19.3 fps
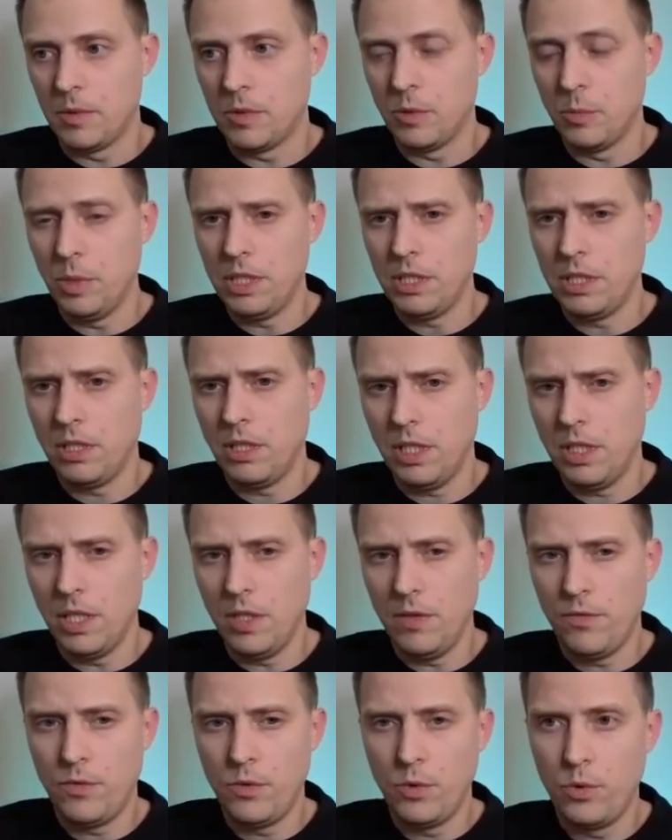So basically,
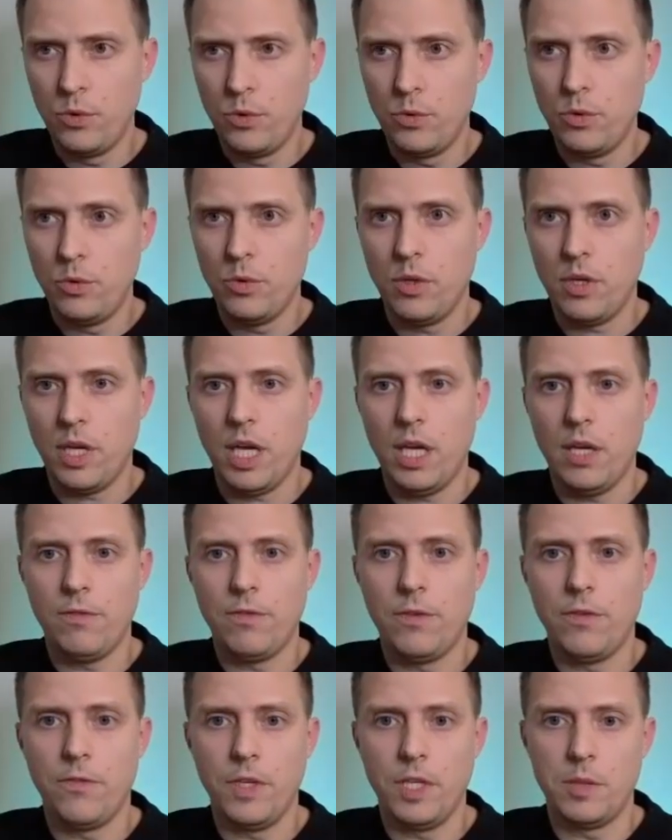if you
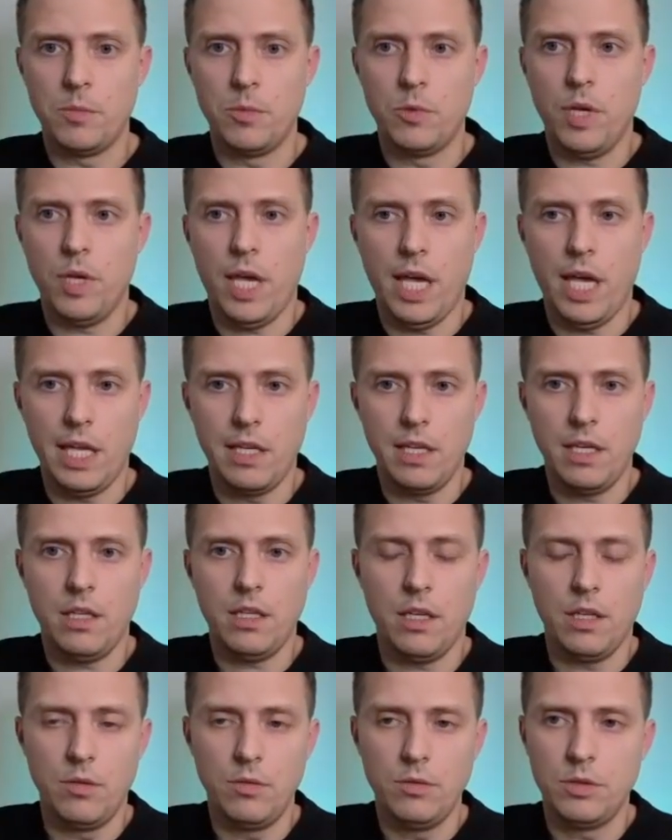have Facebook ad
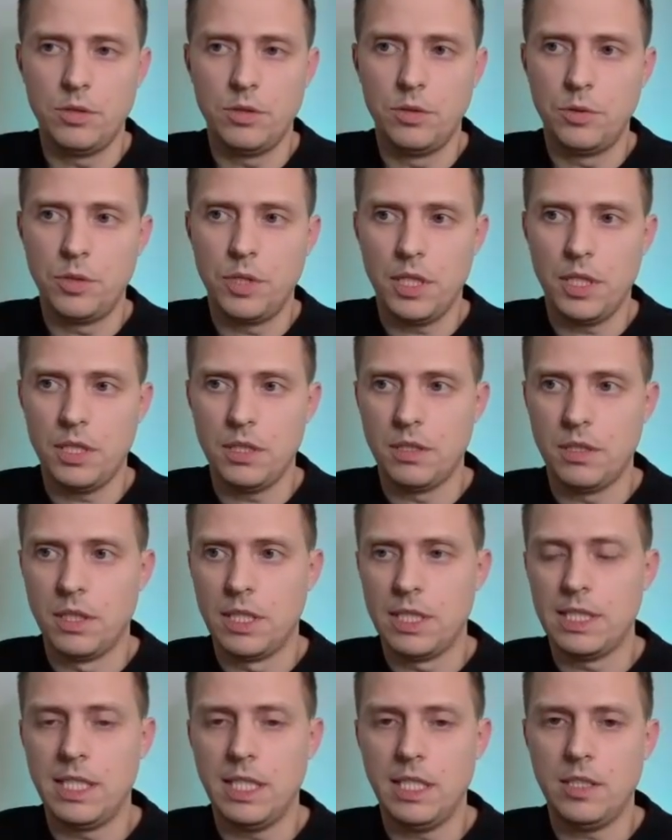account, you
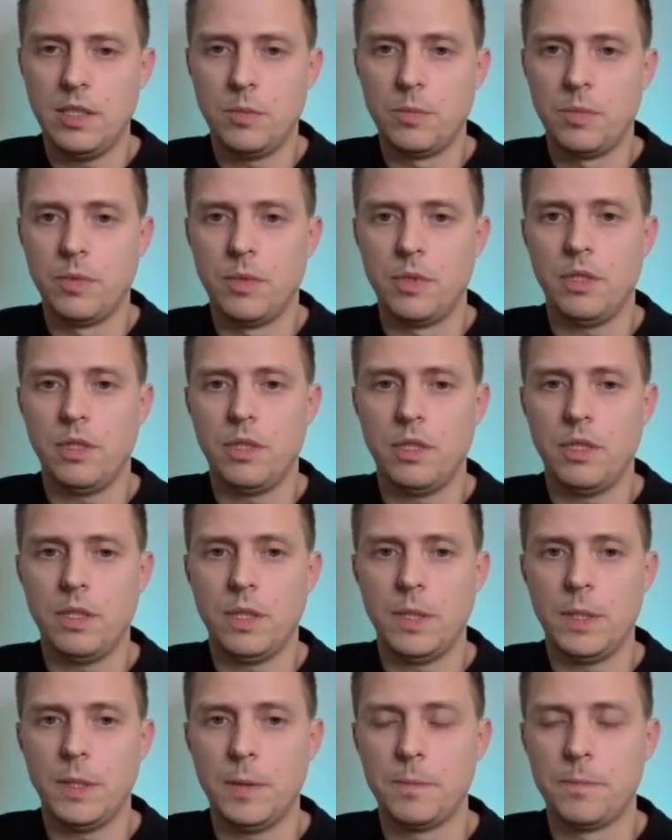can set up
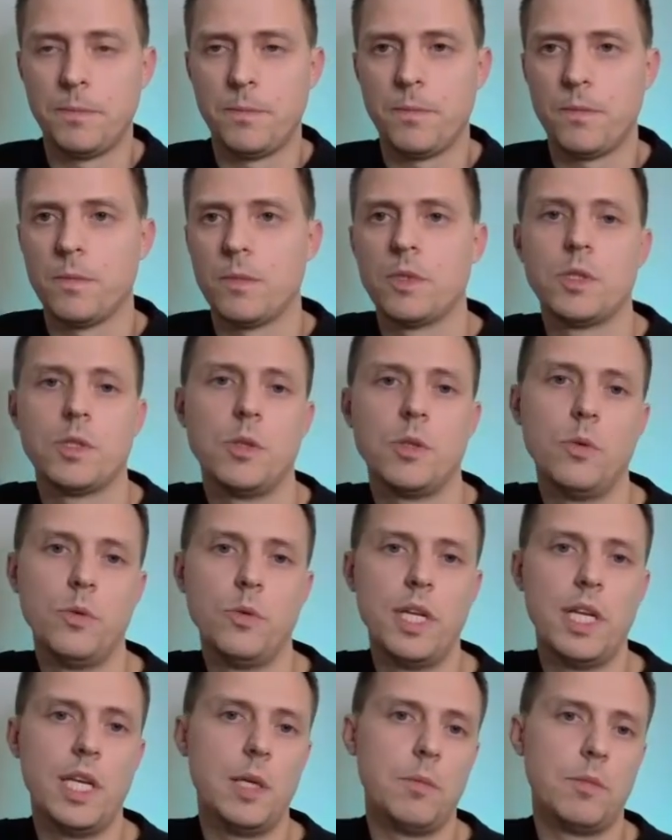
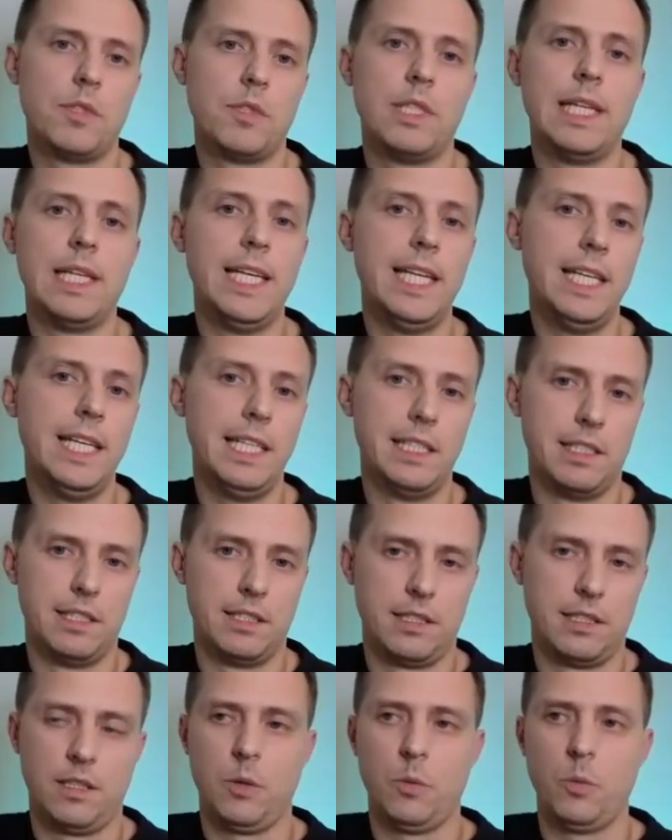so named
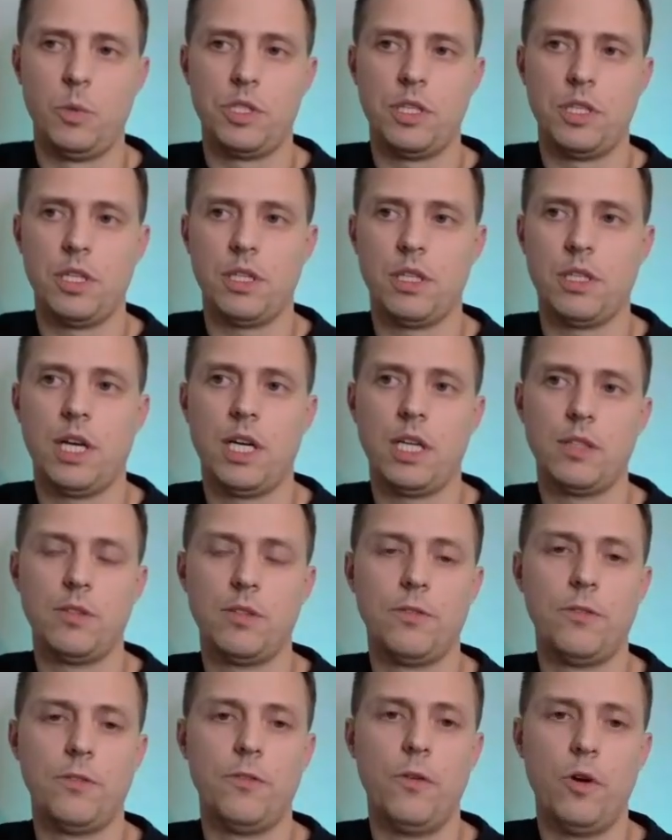leads, which are kind
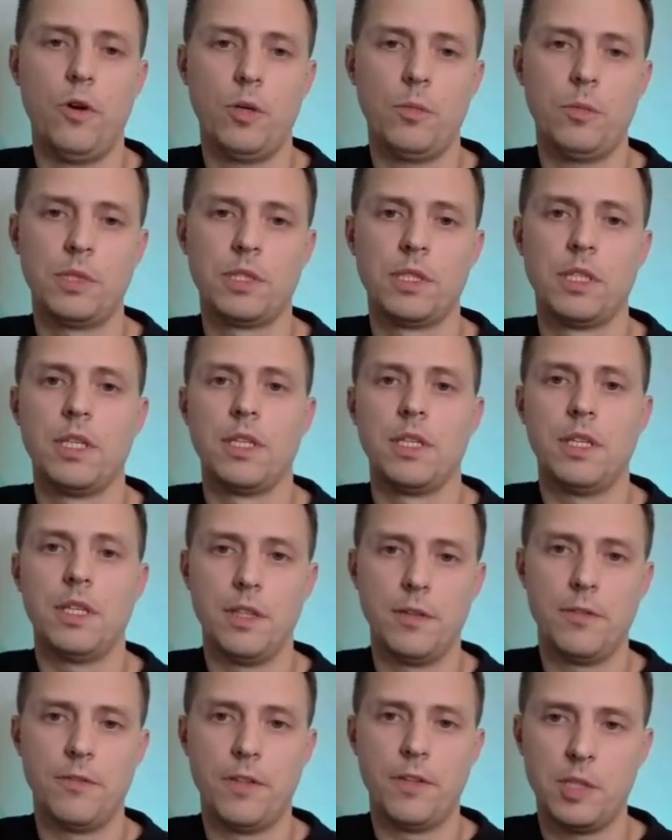of forms
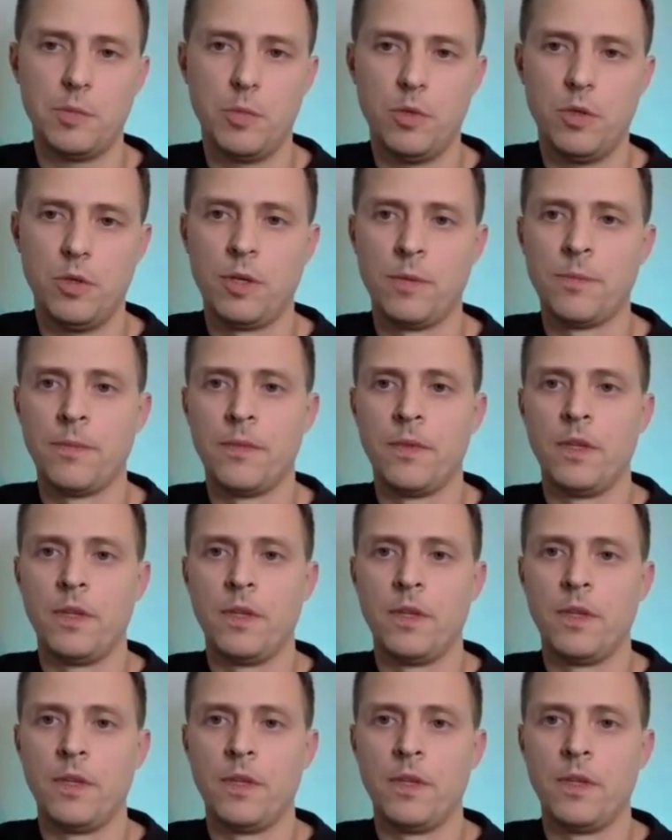in the Facebook.